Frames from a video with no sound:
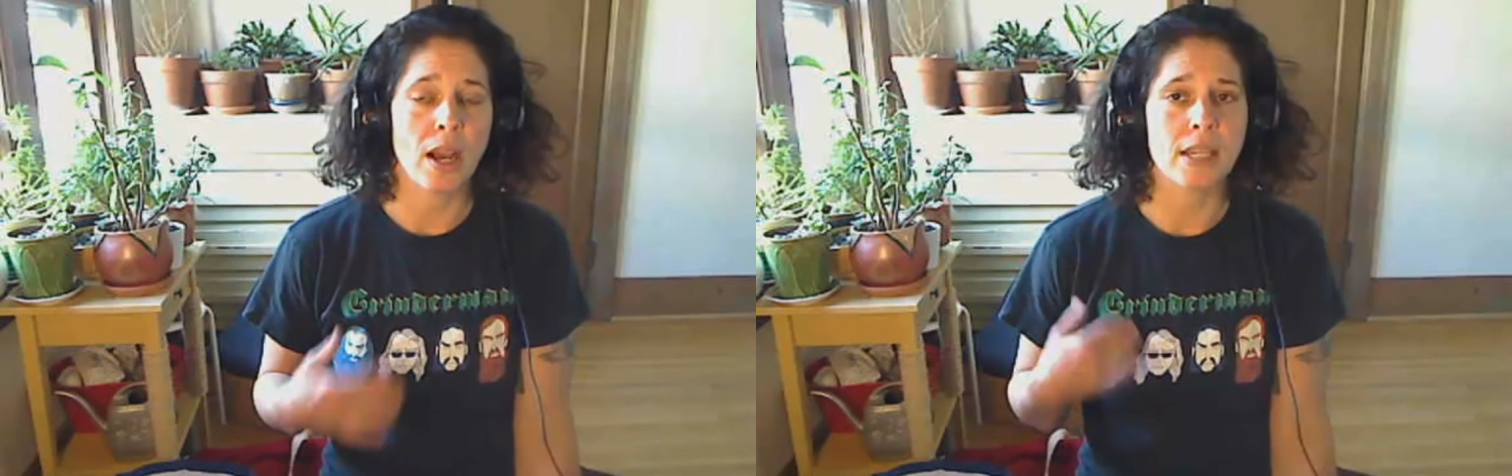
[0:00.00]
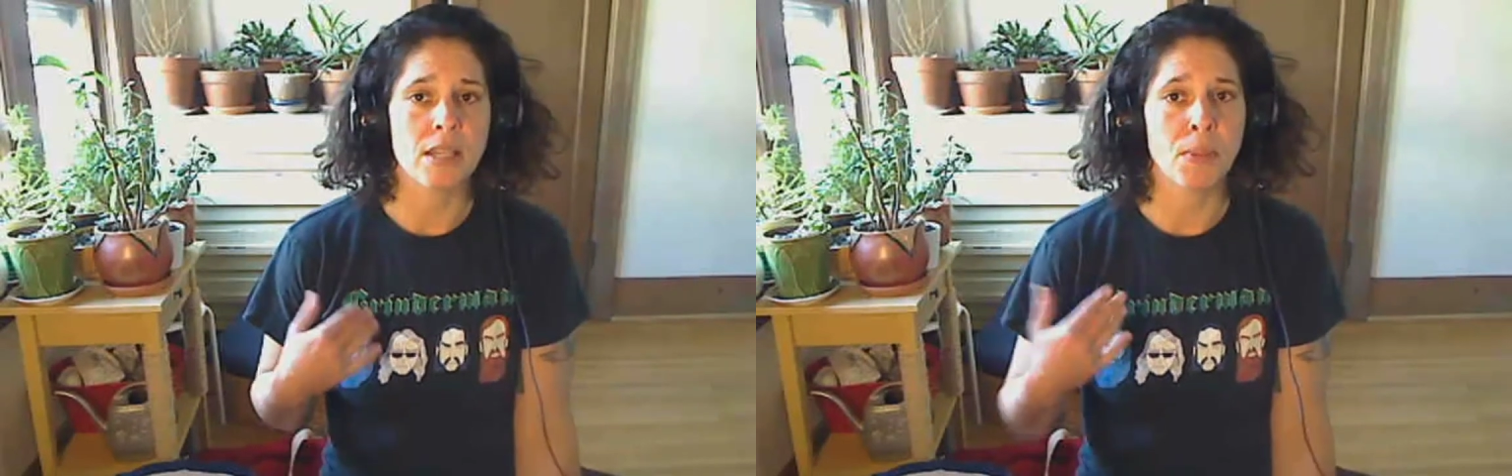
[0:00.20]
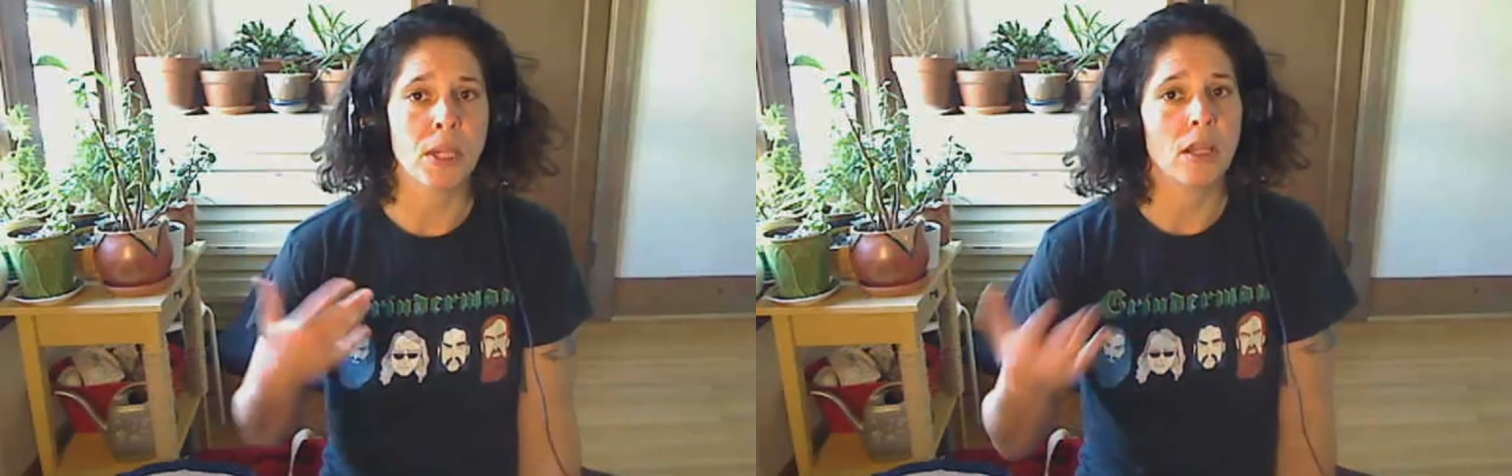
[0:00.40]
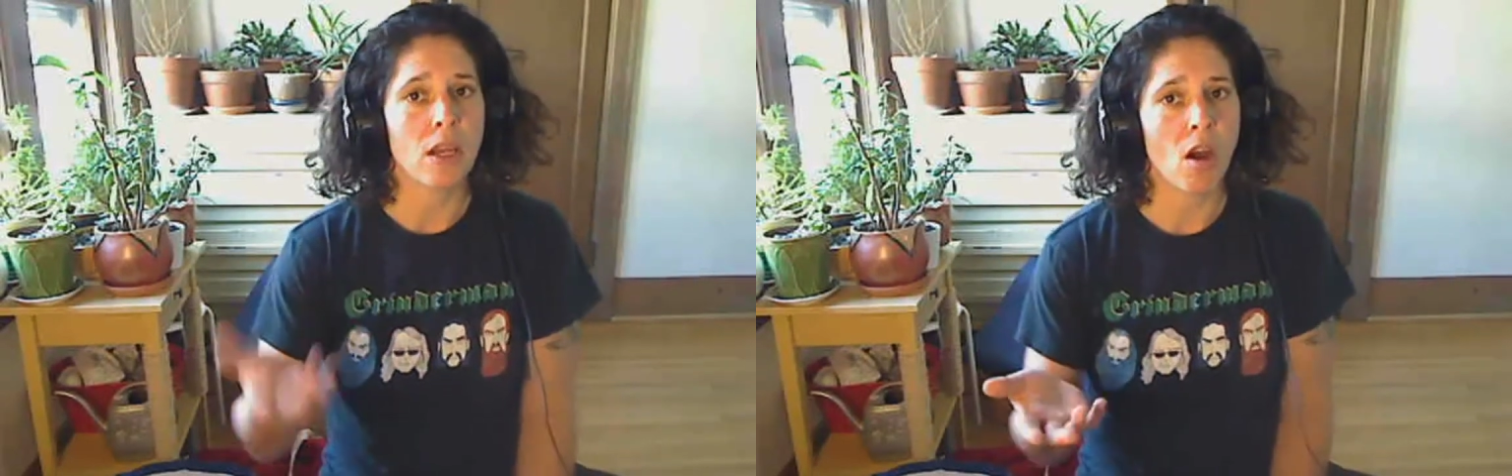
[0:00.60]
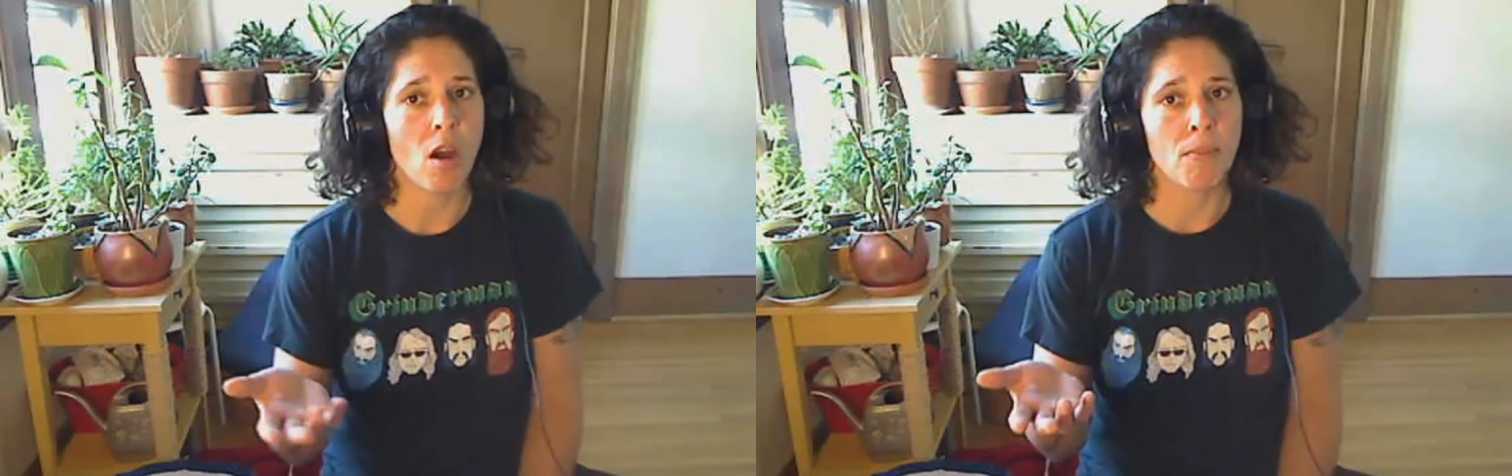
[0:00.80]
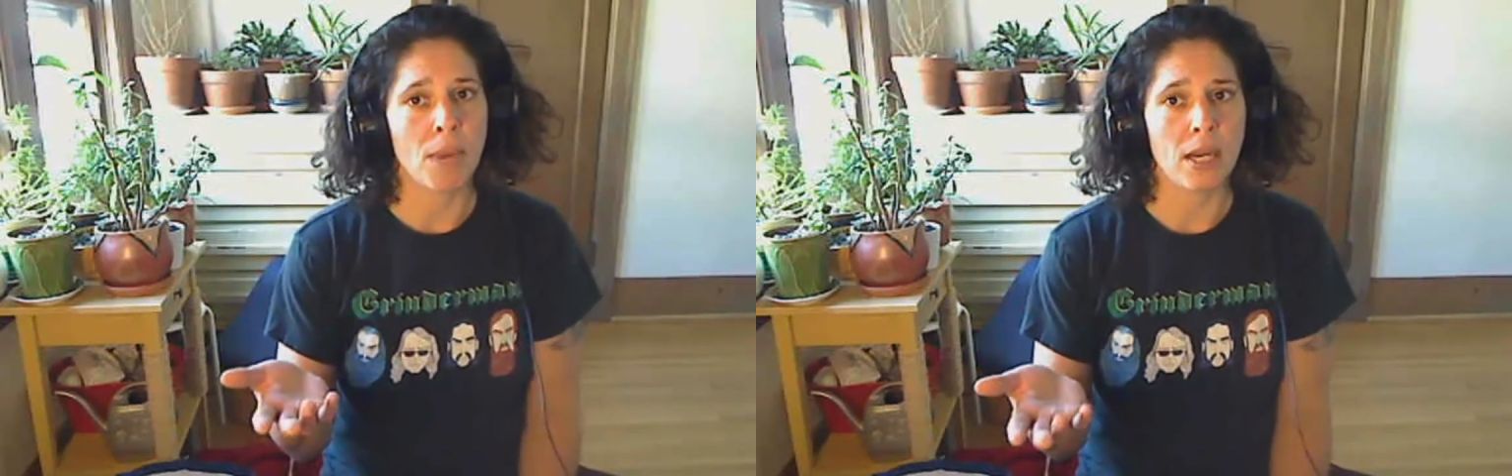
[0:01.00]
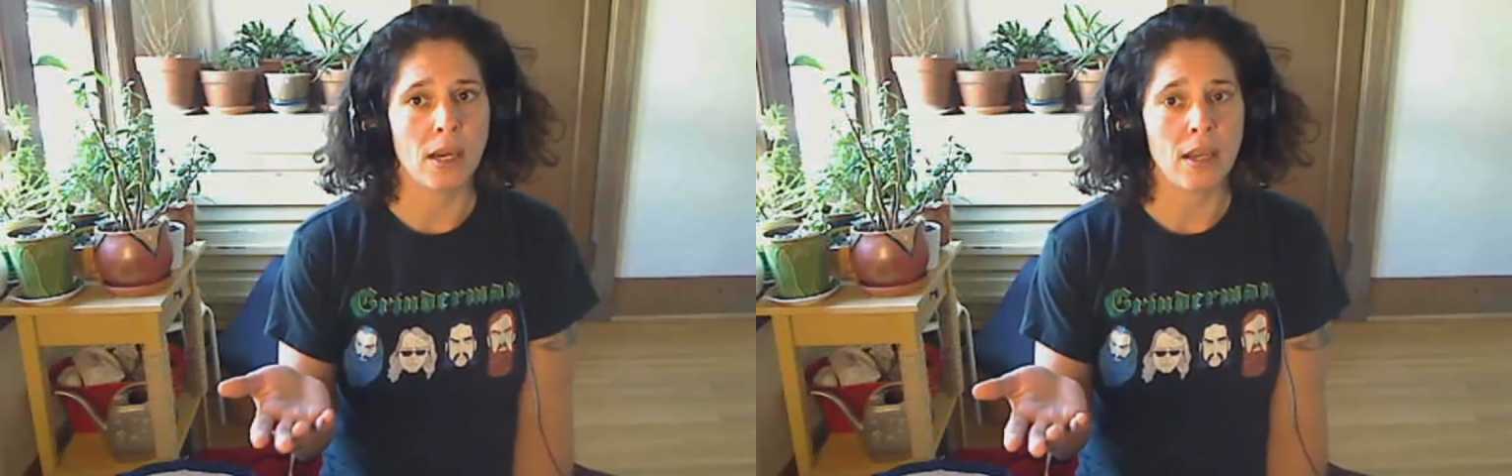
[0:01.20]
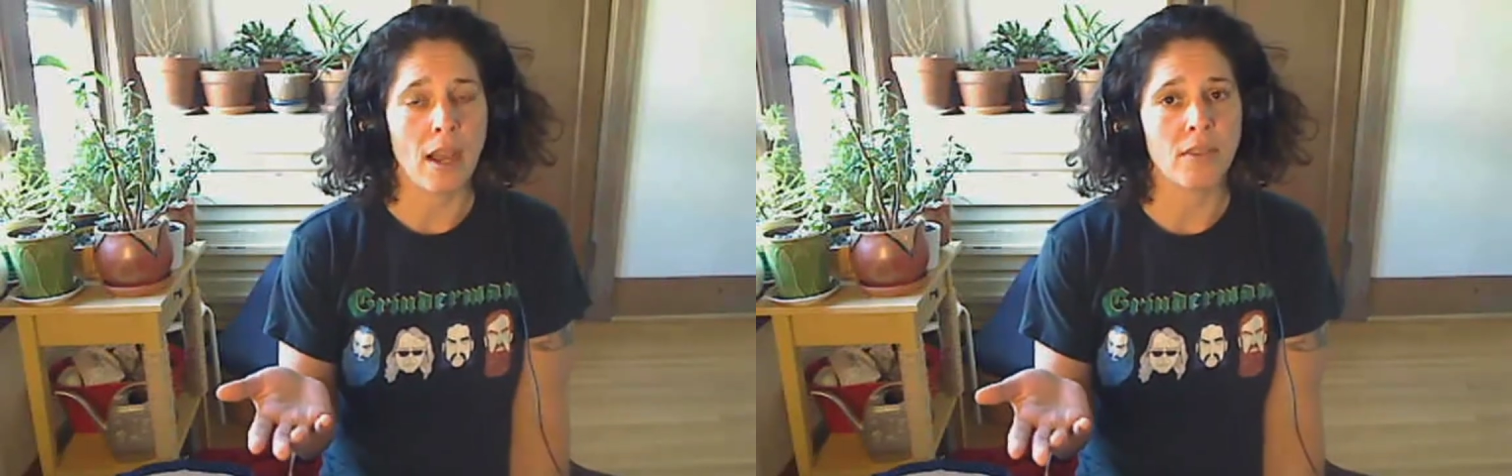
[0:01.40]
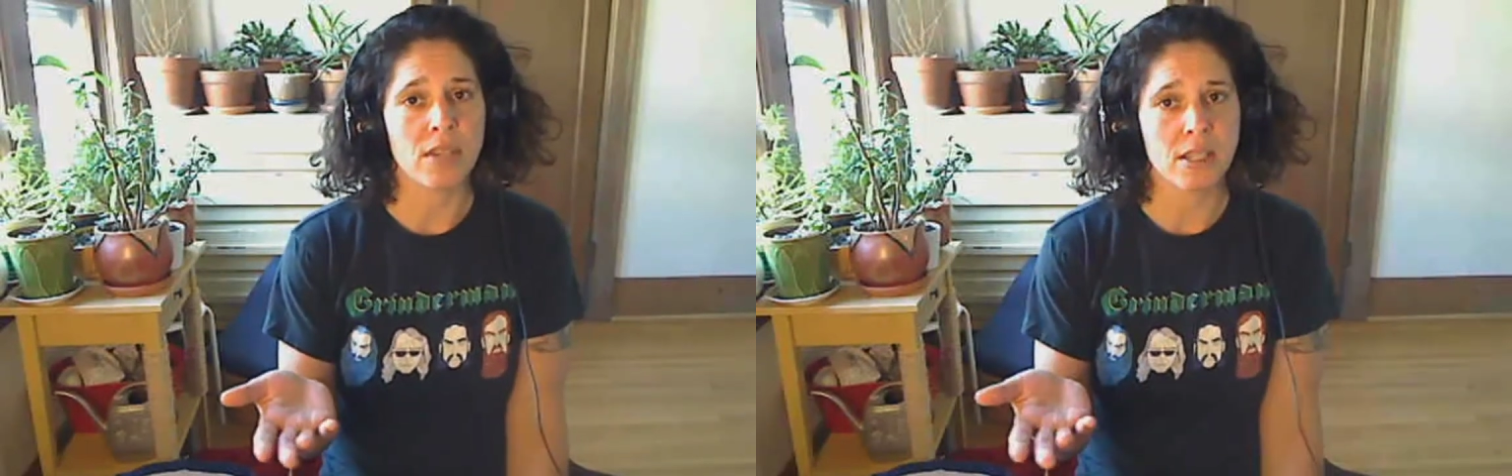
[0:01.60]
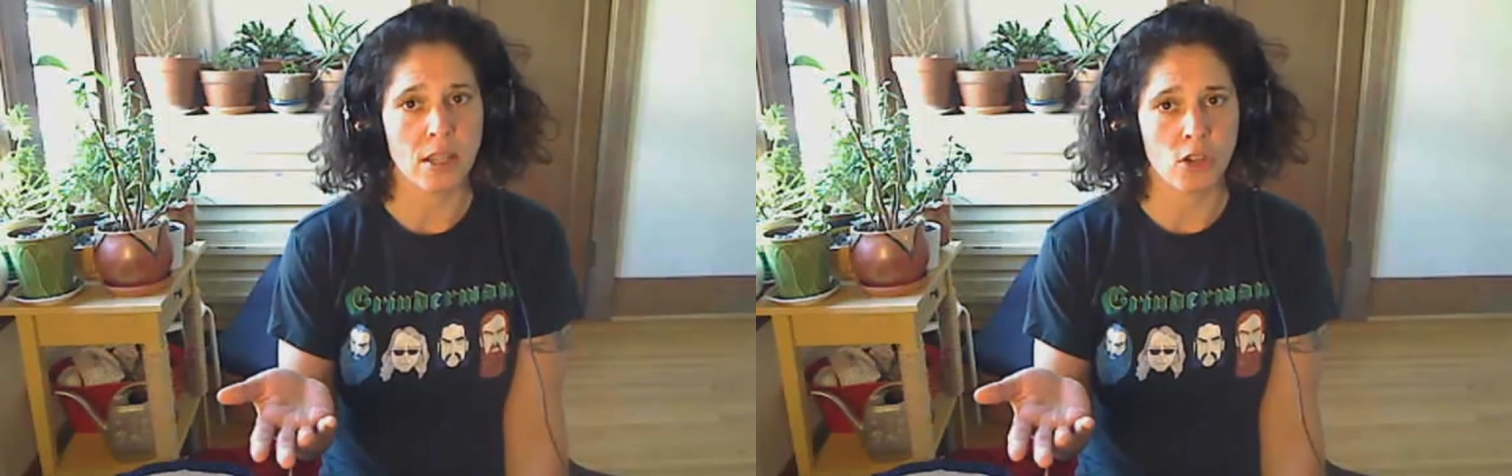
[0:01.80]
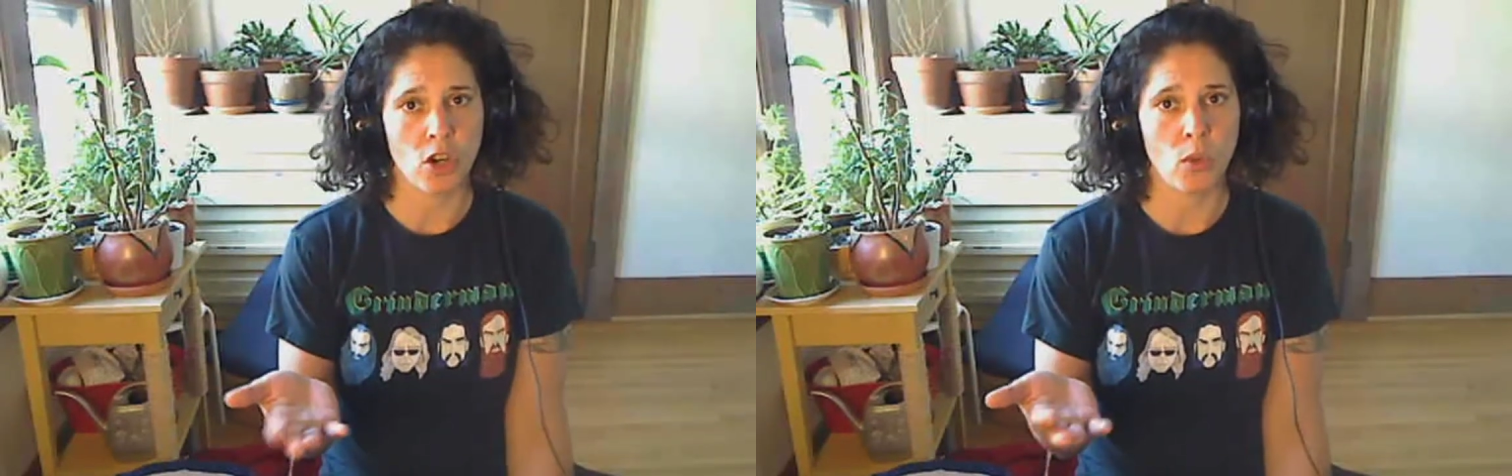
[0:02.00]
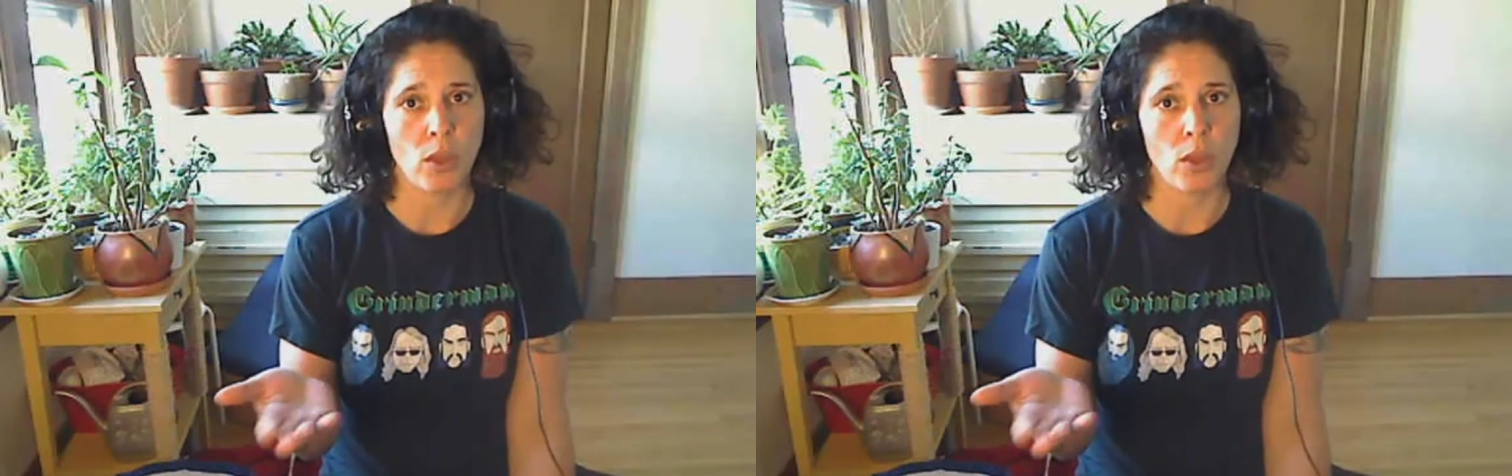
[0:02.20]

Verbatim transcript: I typically come and have a session